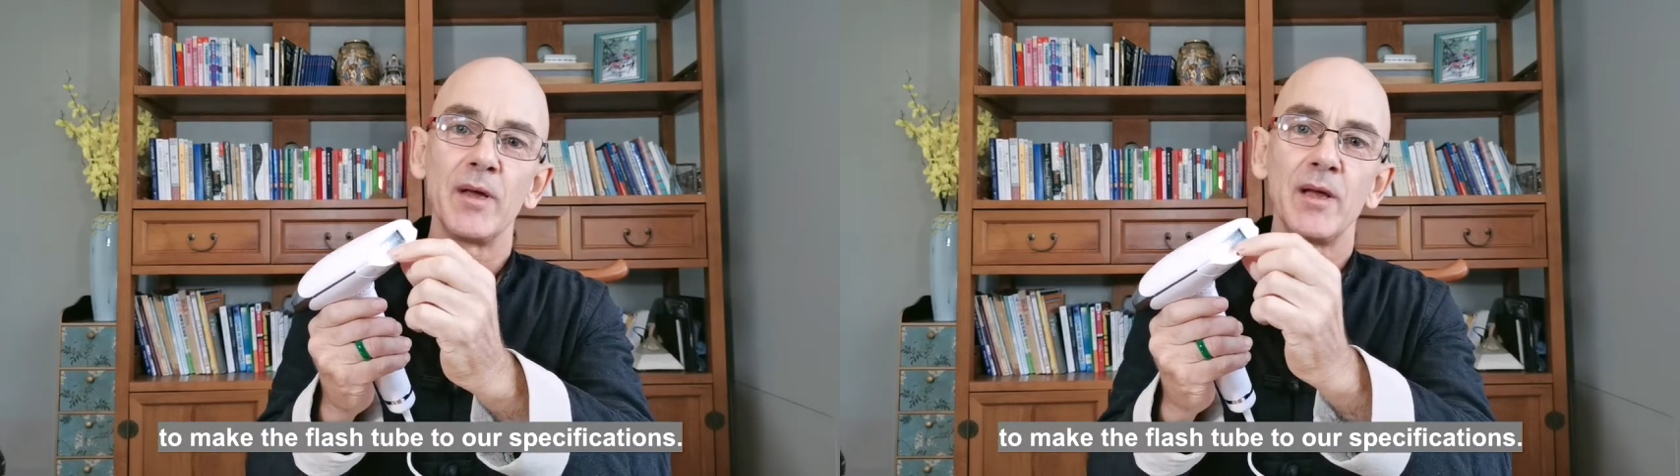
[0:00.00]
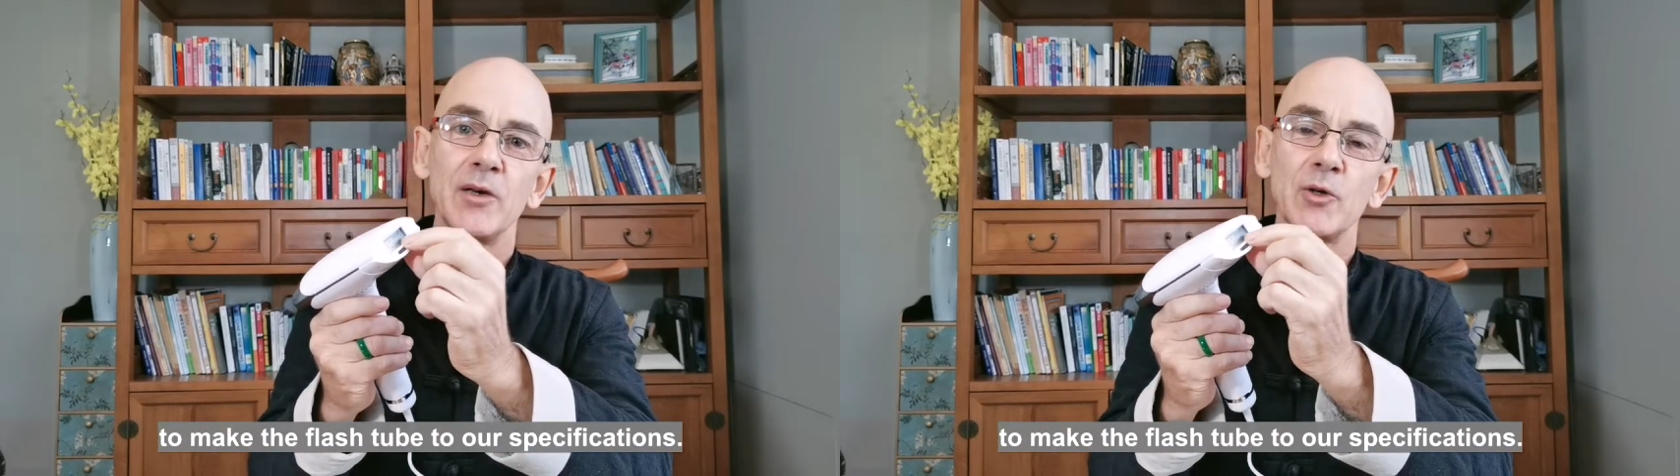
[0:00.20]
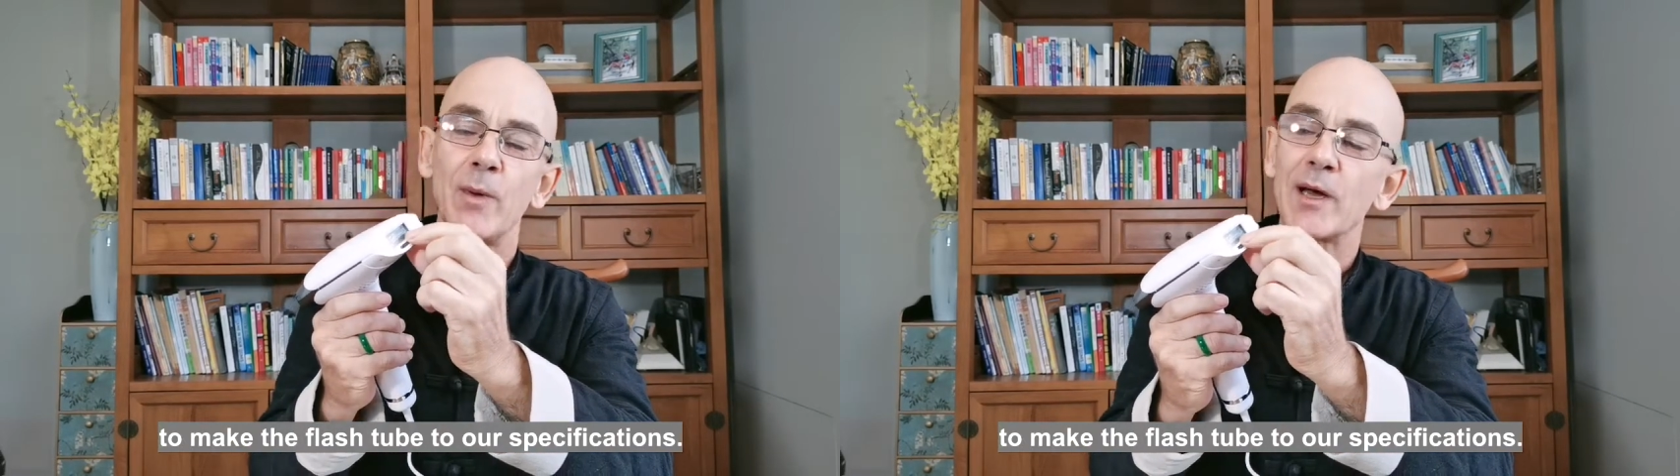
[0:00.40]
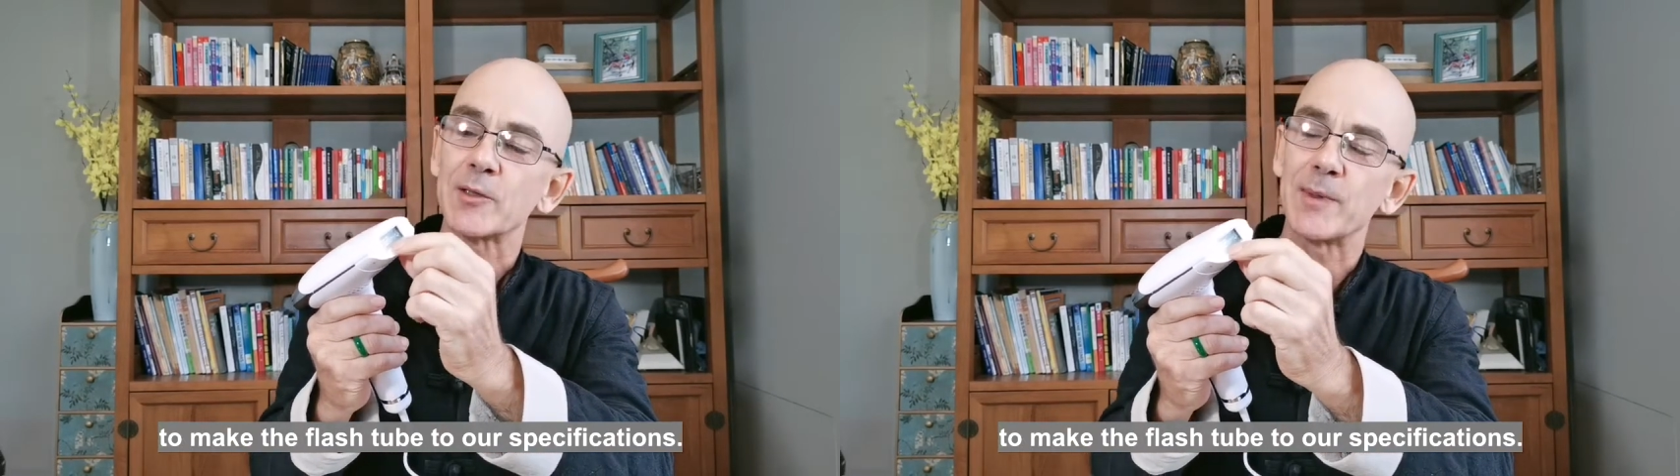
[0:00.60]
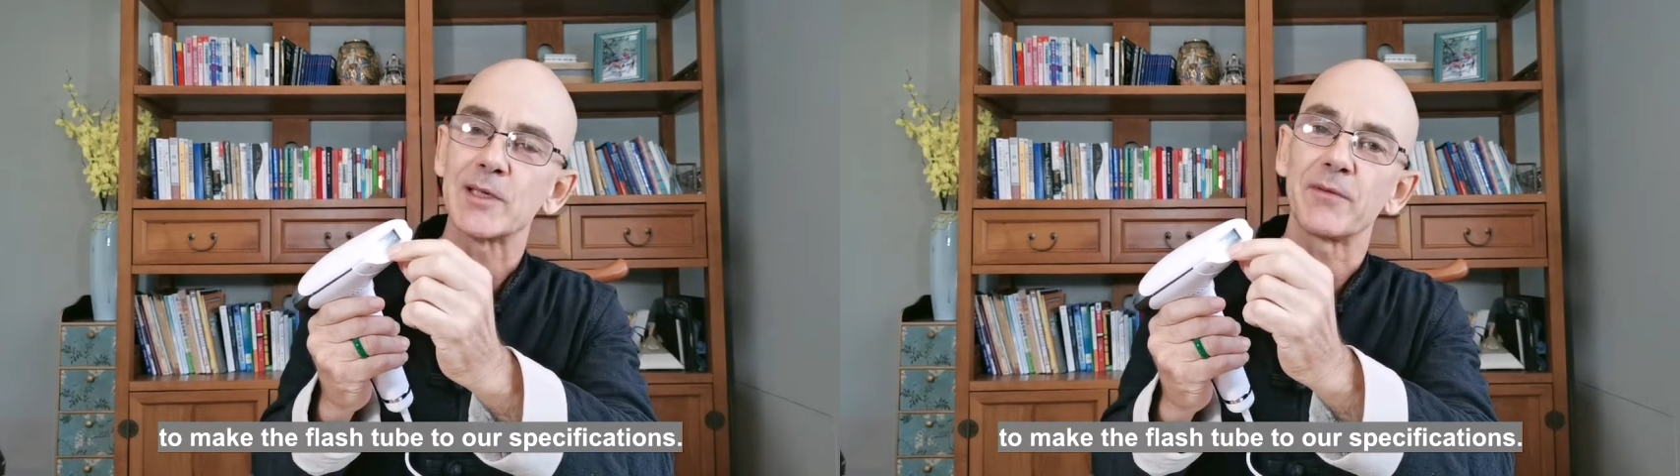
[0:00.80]
to our
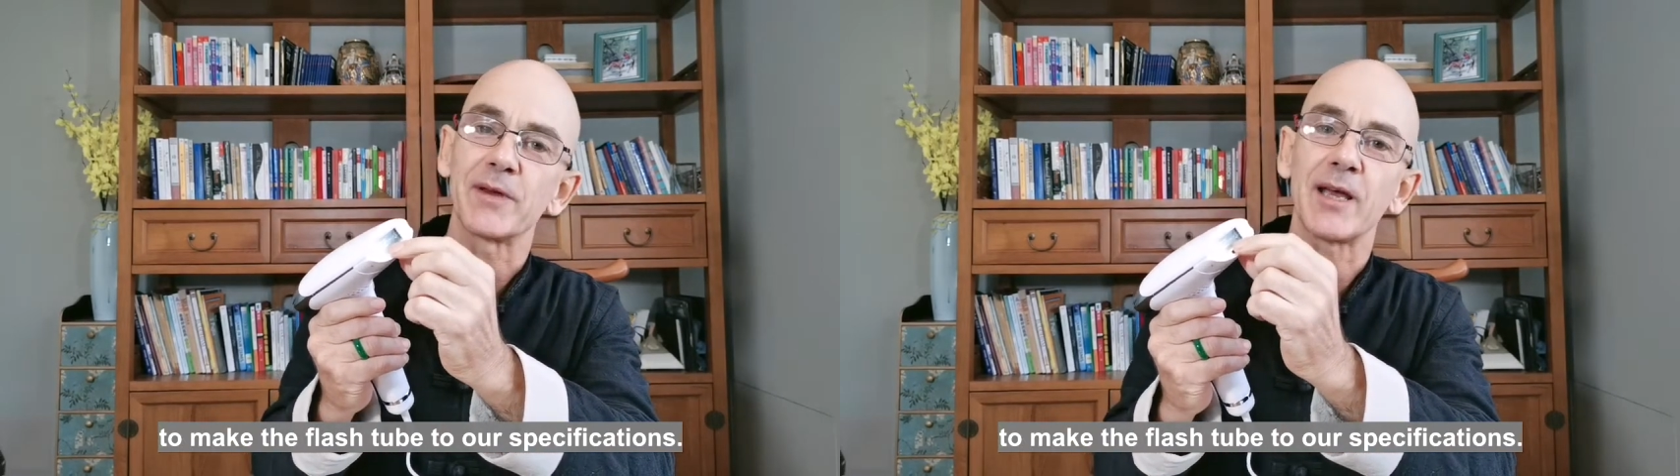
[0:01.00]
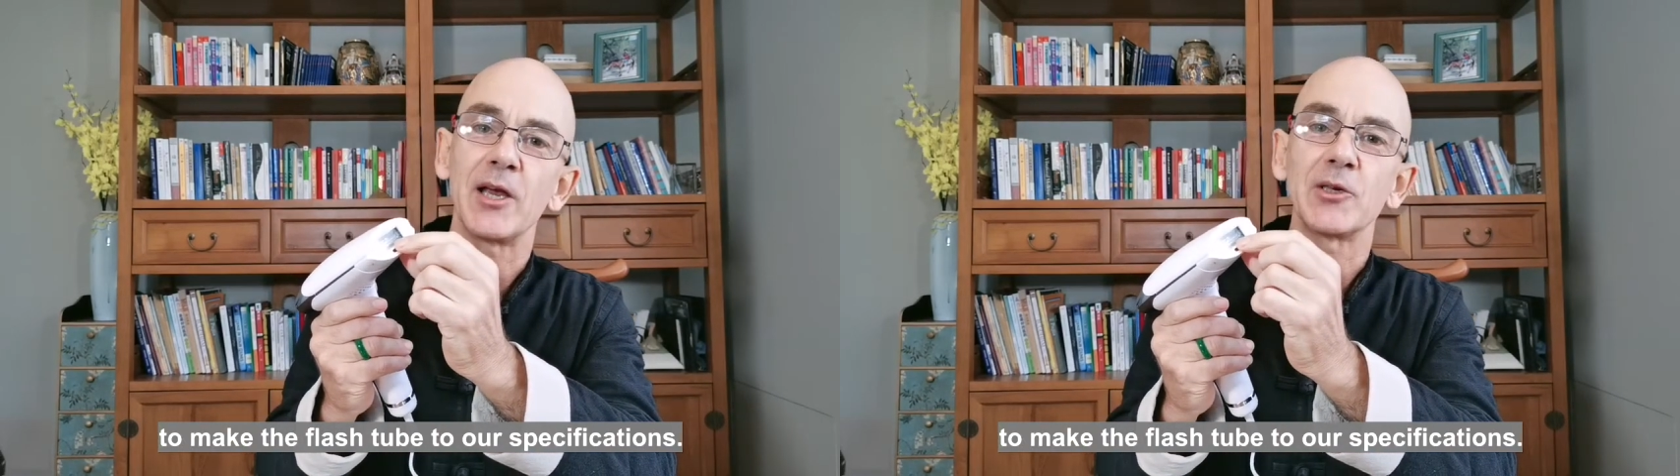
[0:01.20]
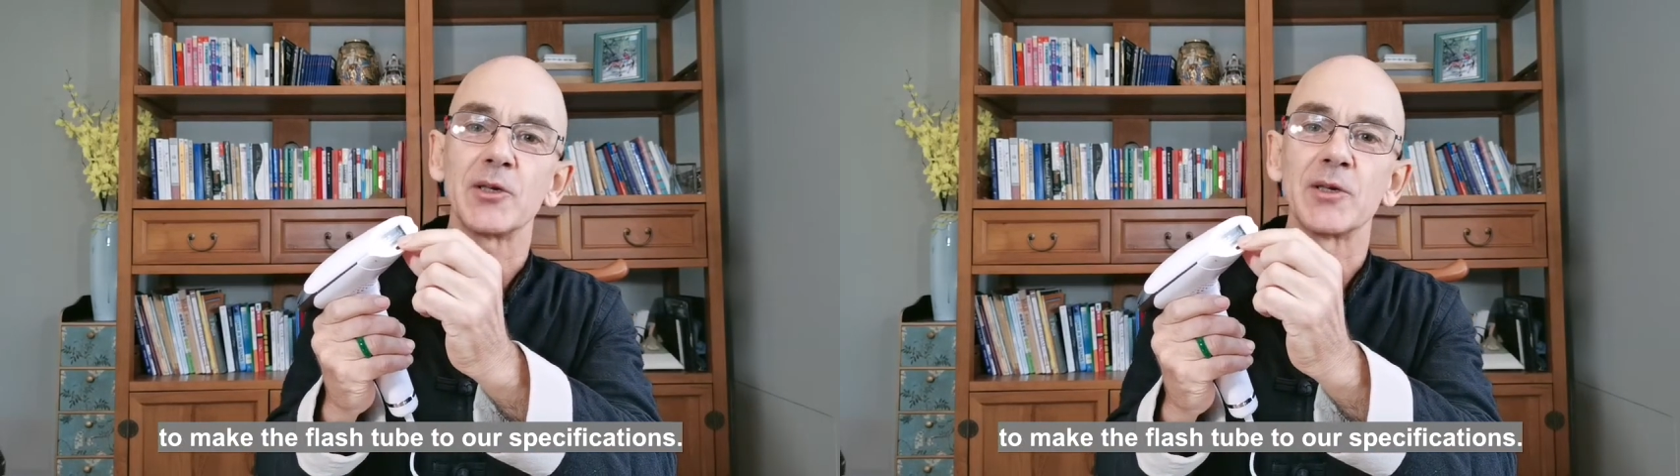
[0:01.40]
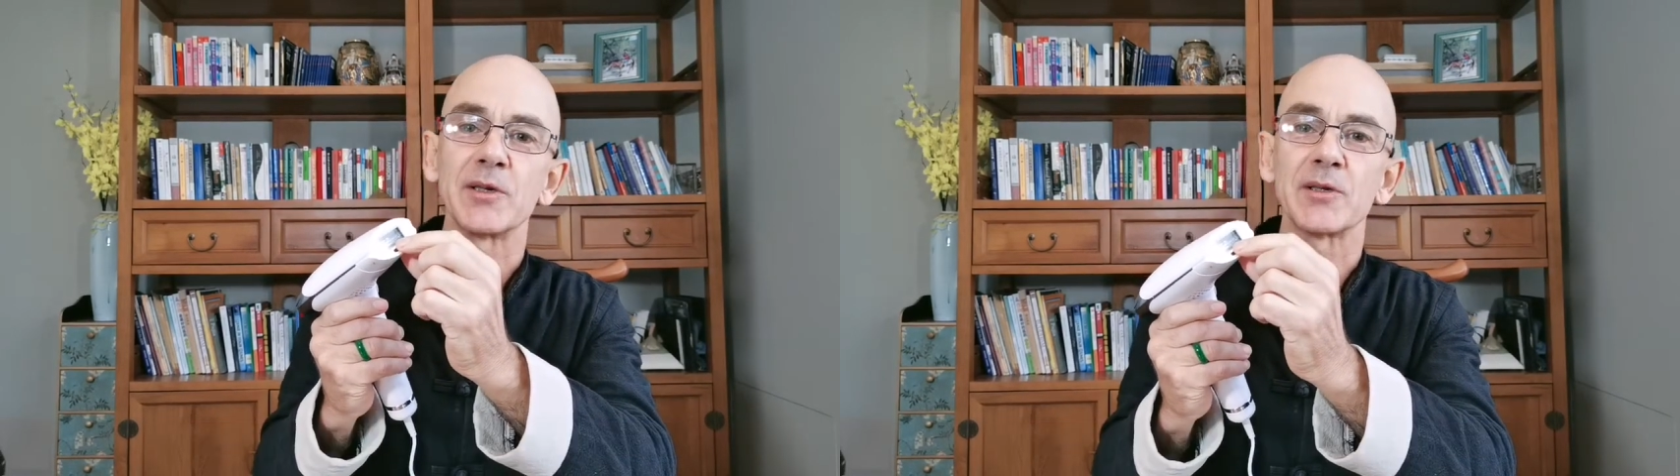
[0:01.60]
specifications.